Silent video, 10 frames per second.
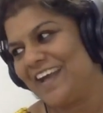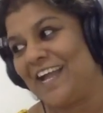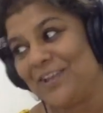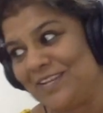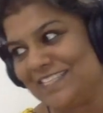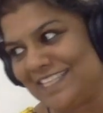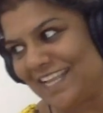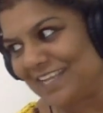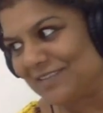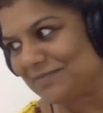Are you
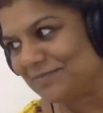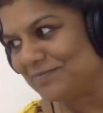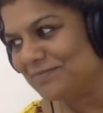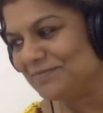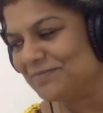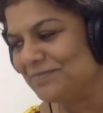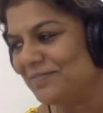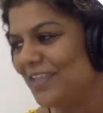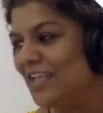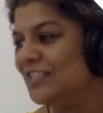listening?
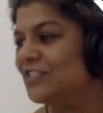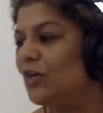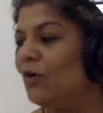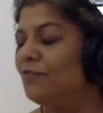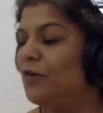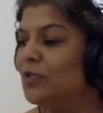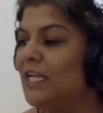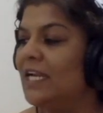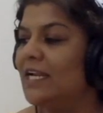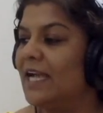So
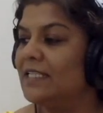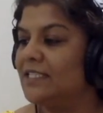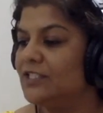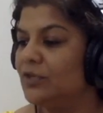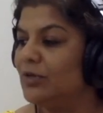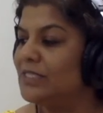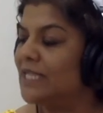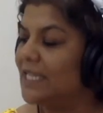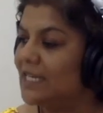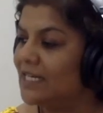1492 is
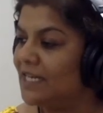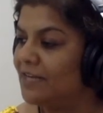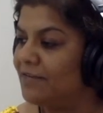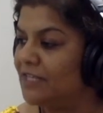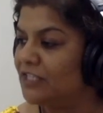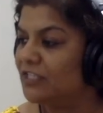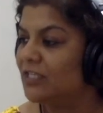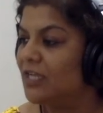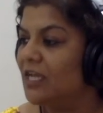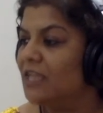the year in which
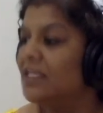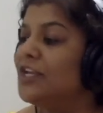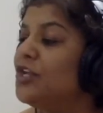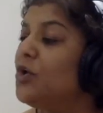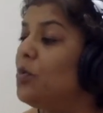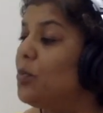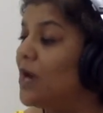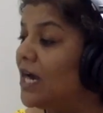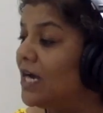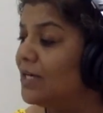the New
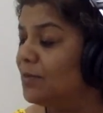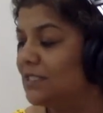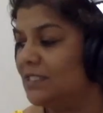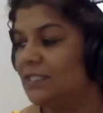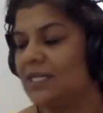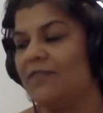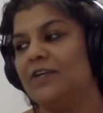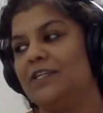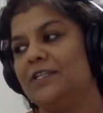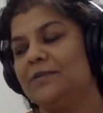World was
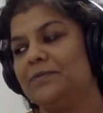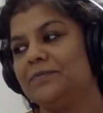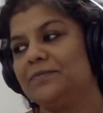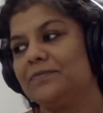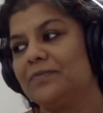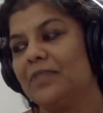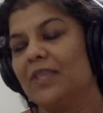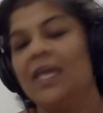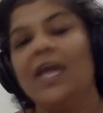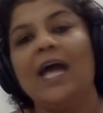discovered.
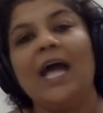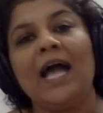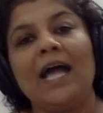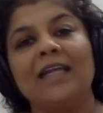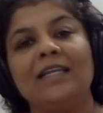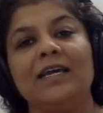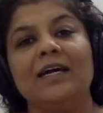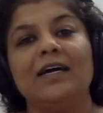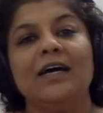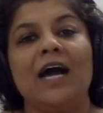And
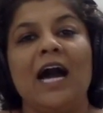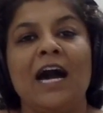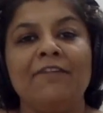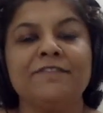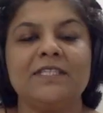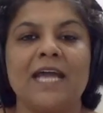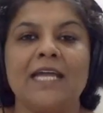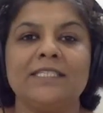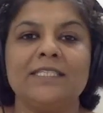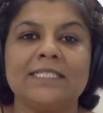after
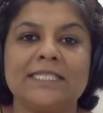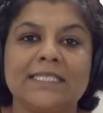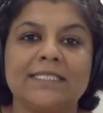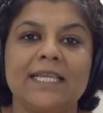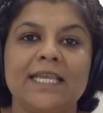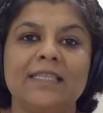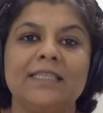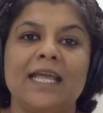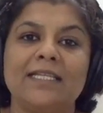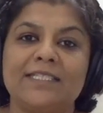that, in the 16th
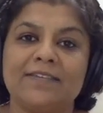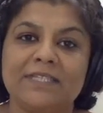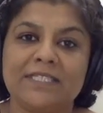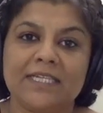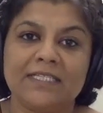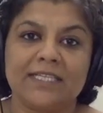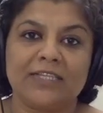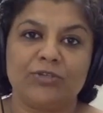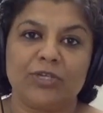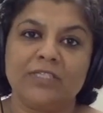and 17th
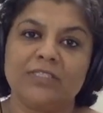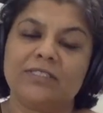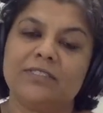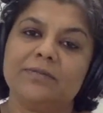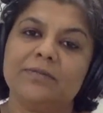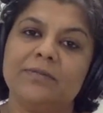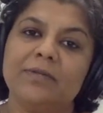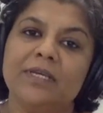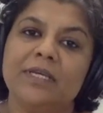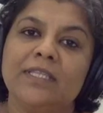centuries,
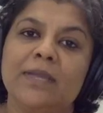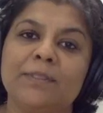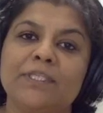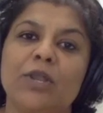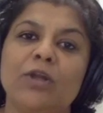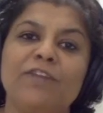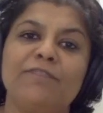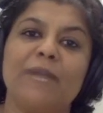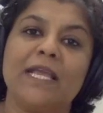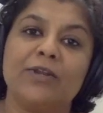there was a lot of
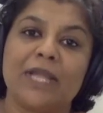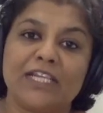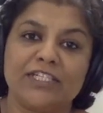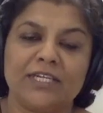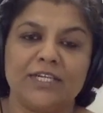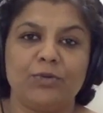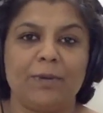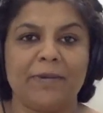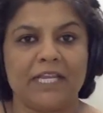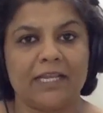migration into
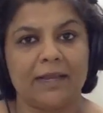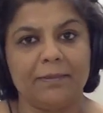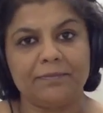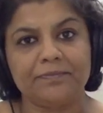America.